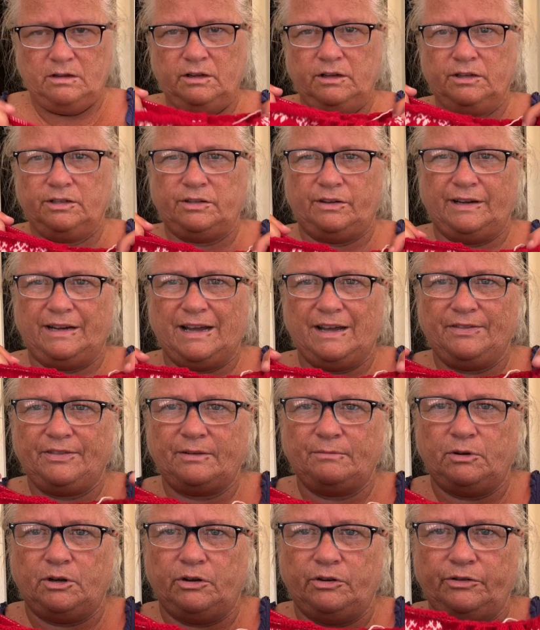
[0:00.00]
So I got
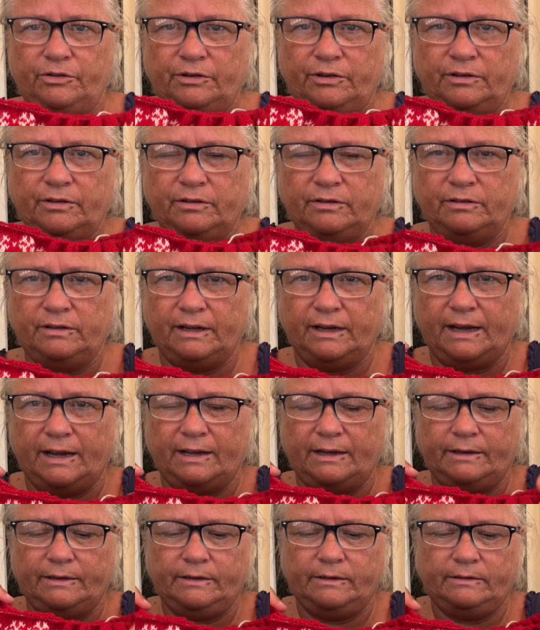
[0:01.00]
them on
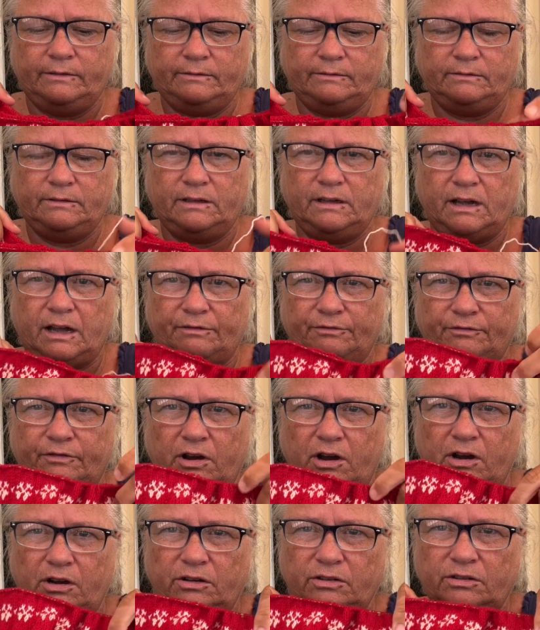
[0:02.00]
again. I
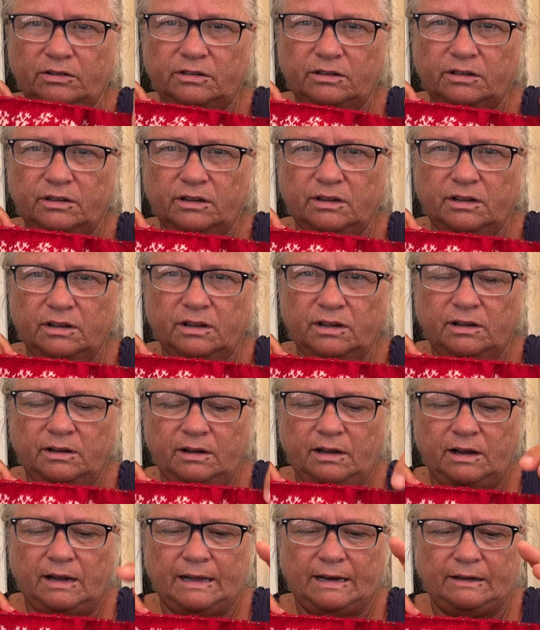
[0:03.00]
frogged
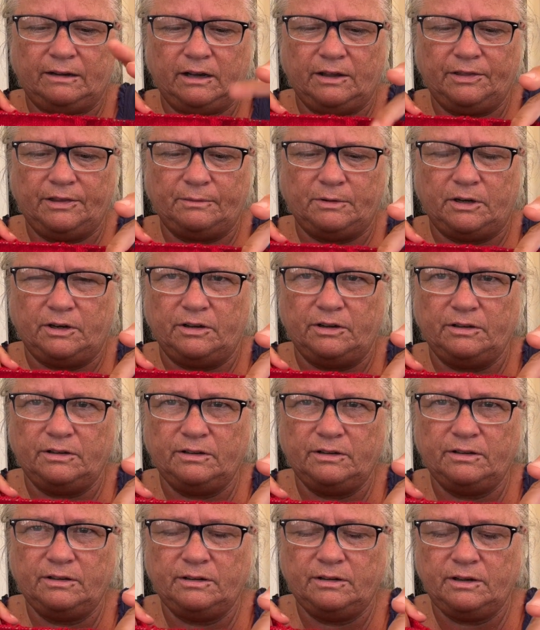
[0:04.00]
and I got them on
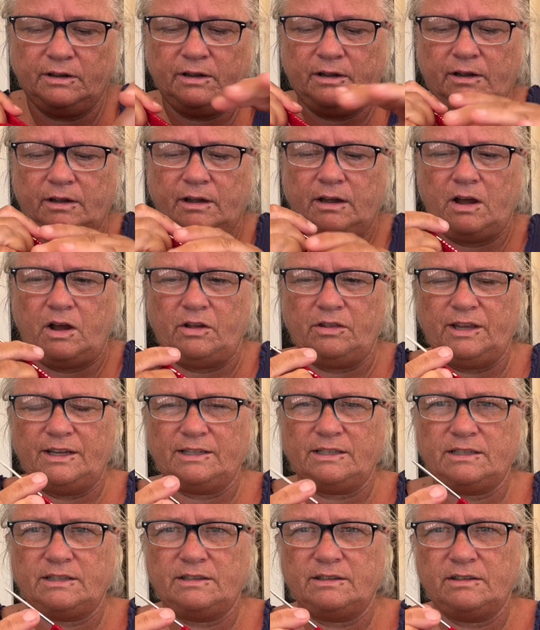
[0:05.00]

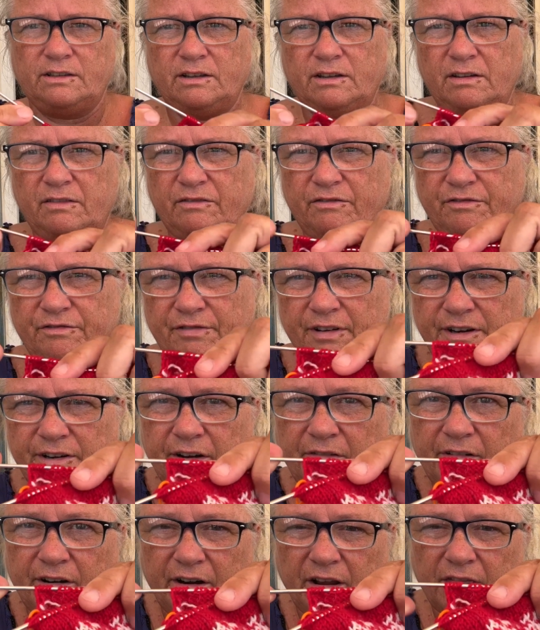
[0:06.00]
this
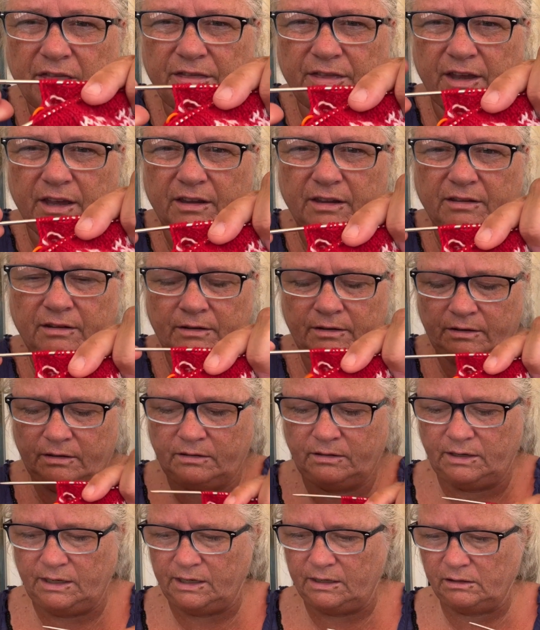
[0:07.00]
very, very thin
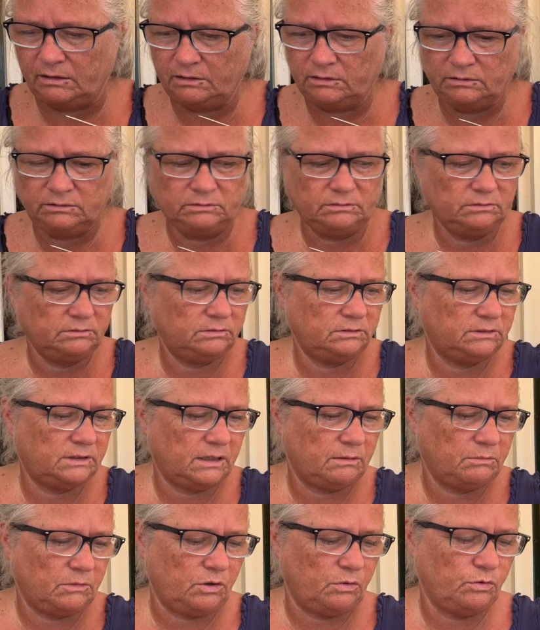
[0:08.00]
needle. And
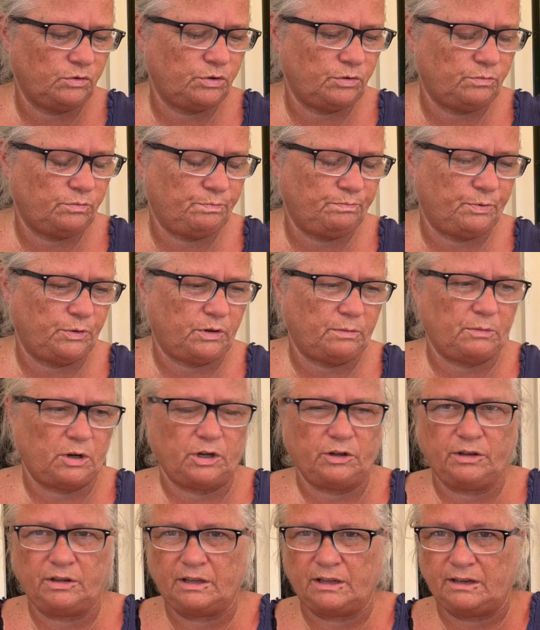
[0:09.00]
I'm going to put them
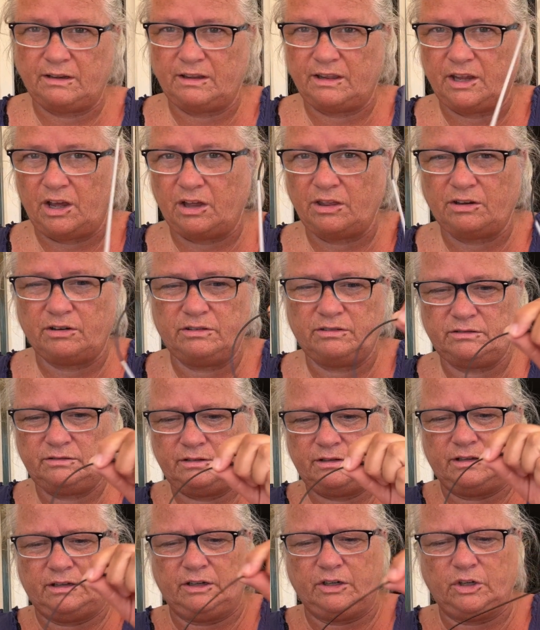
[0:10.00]
on the
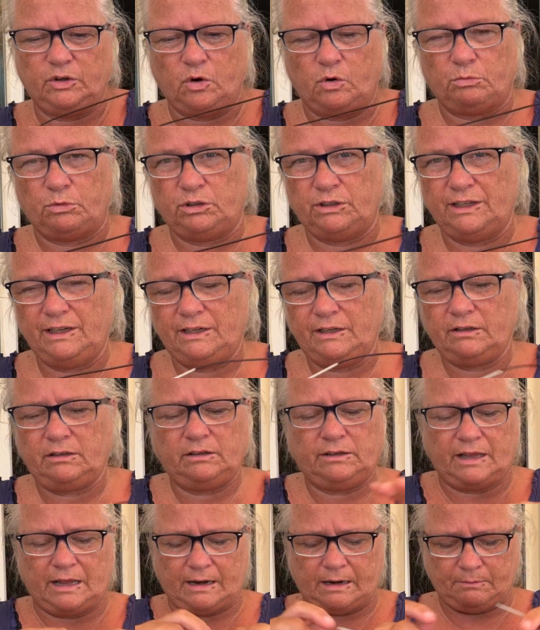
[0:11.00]
normal
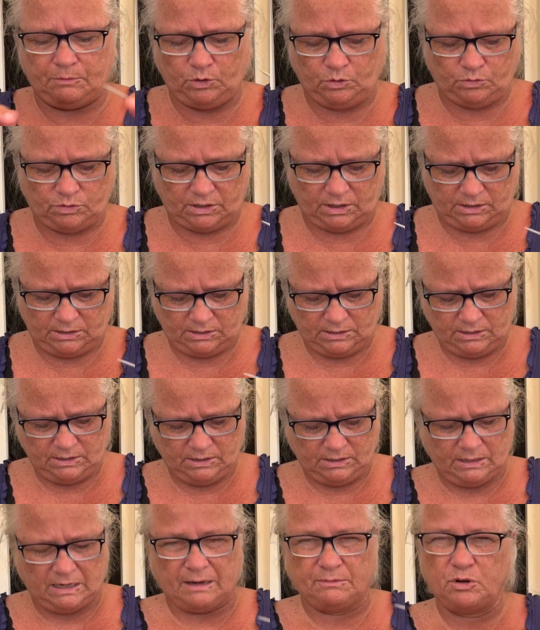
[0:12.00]
needle that I'm using,
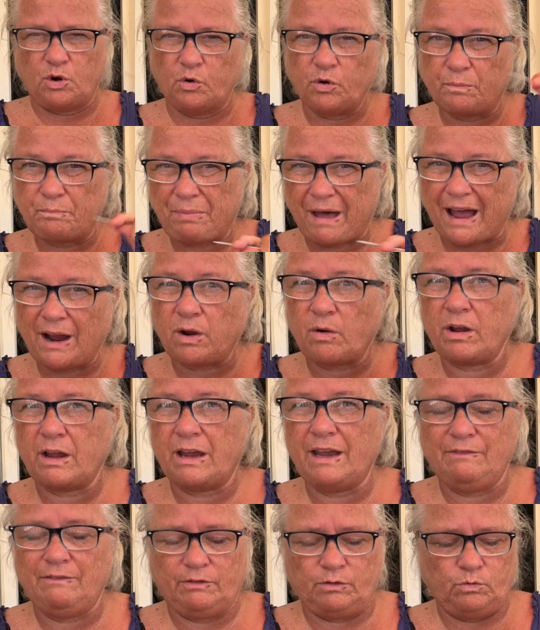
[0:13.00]
and going back
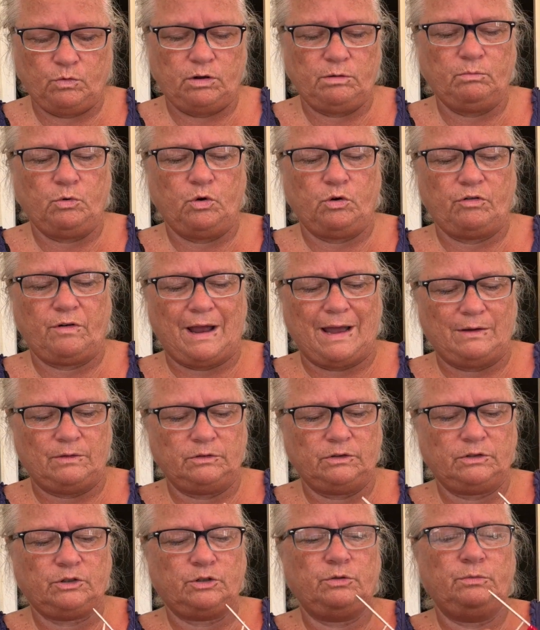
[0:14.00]
even one more
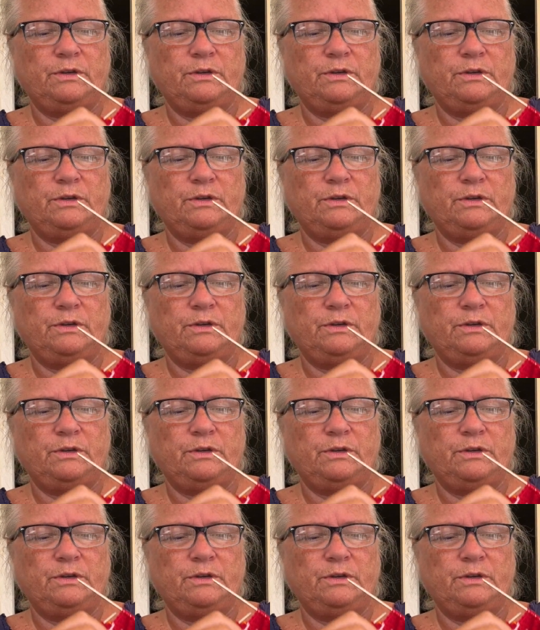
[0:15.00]
round to be